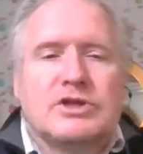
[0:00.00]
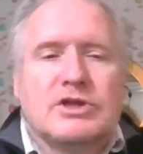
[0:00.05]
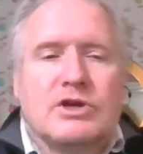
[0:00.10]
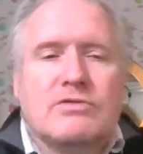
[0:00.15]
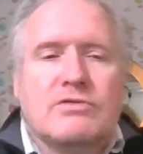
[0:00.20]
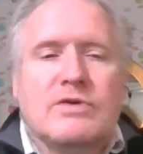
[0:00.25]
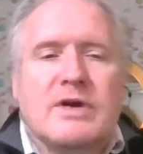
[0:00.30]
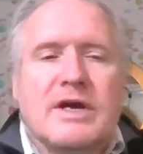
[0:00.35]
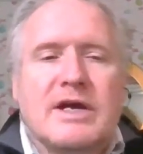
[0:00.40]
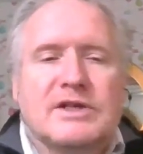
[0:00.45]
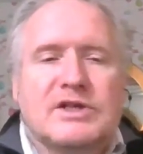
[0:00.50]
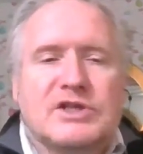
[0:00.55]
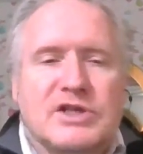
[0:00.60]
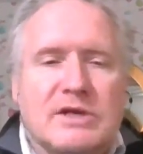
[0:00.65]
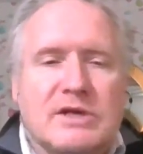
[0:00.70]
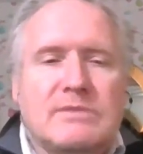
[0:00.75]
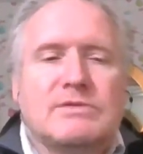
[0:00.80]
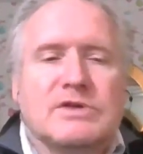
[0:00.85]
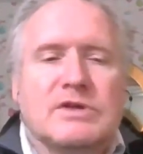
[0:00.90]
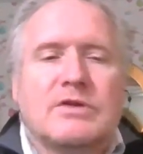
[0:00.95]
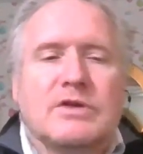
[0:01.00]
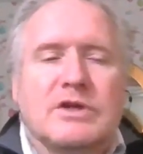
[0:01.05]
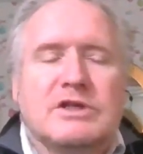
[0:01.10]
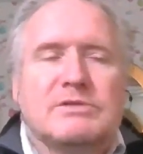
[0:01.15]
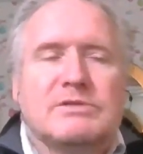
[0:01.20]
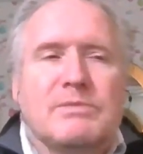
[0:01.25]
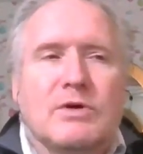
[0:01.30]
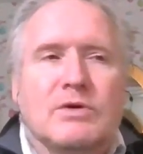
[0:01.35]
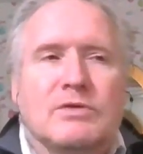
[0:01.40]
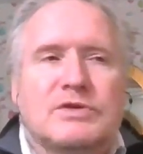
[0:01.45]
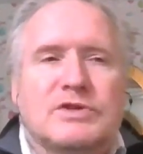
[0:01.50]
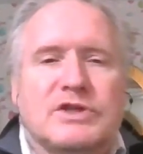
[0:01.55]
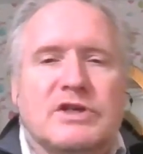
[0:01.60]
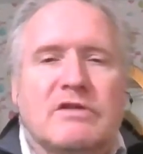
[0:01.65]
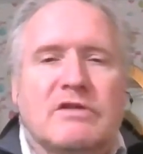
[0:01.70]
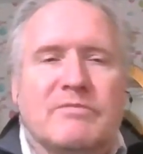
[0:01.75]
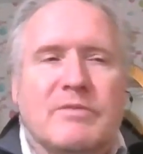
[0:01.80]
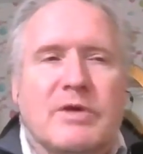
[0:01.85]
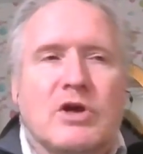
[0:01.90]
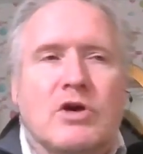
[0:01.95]
So it seems that these
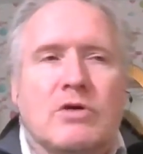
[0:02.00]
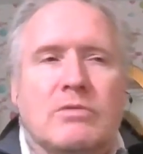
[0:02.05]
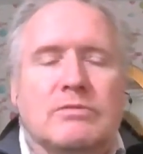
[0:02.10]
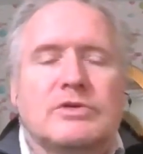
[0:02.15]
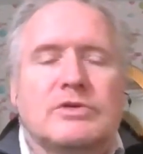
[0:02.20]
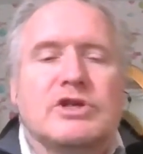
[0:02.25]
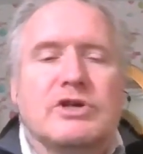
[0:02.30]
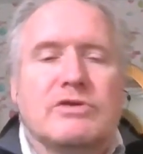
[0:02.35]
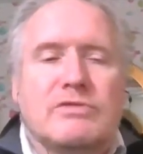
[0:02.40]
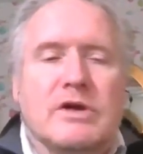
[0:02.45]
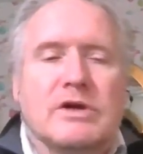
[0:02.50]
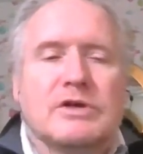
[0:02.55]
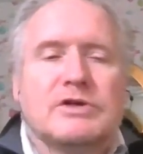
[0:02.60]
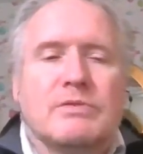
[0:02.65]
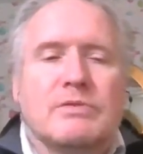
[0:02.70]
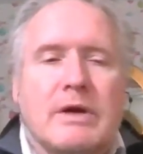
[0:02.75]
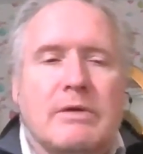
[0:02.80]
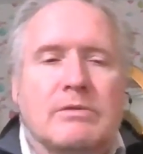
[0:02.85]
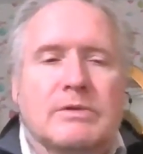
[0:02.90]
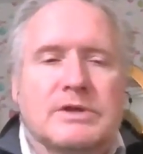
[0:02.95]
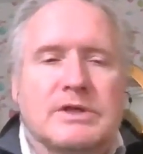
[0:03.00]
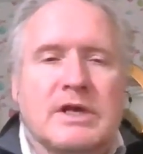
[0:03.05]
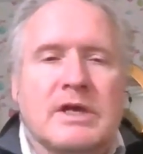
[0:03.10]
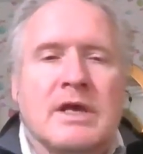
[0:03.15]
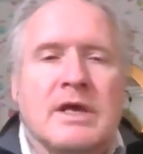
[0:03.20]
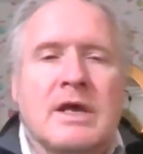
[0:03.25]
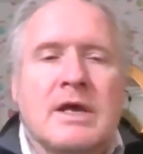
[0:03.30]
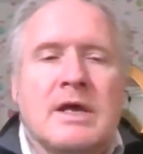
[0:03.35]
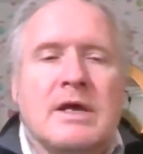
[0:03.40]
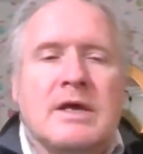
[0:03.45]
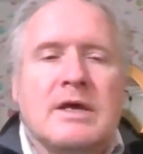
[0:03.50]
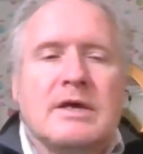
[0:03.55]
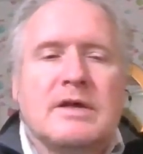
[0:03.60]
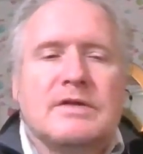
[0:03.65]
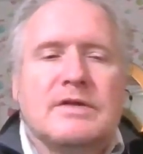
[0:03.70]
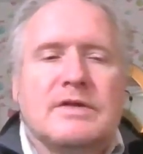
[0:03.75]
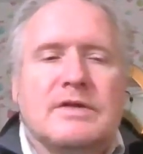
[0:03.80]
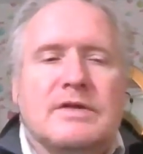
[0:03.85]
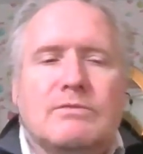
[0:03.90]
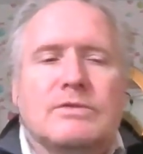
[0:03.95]
bonds have become junior to equity.
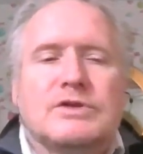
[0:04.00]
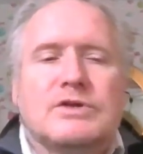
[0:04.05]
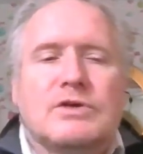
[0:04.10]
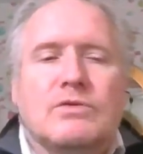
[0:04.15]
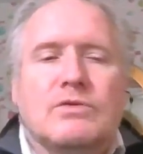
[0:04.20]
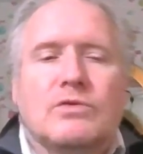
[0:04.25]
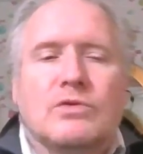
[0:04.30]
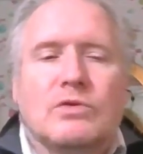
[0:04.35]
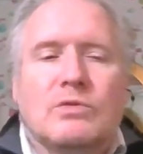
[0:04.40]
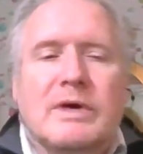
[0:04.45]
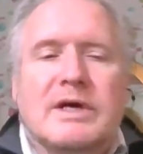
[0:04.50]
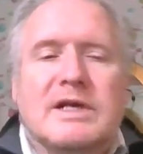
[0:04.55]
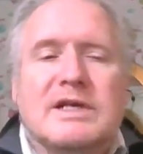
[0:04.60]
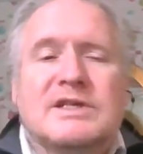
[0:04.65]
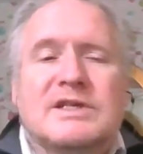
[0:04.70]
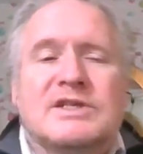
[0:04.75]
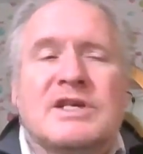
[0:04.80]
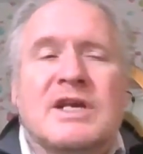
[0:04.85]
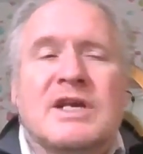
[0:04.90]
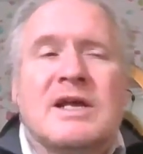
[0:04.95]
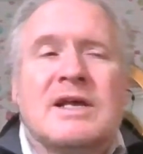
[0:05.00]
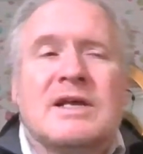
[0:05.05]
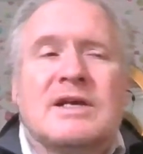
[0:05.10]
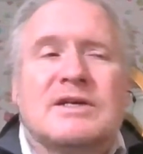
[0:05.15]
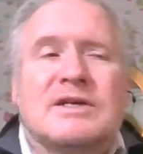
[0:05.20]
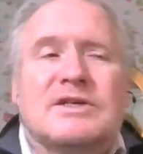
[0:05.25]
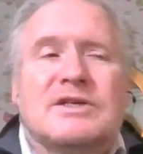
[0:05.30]
That was always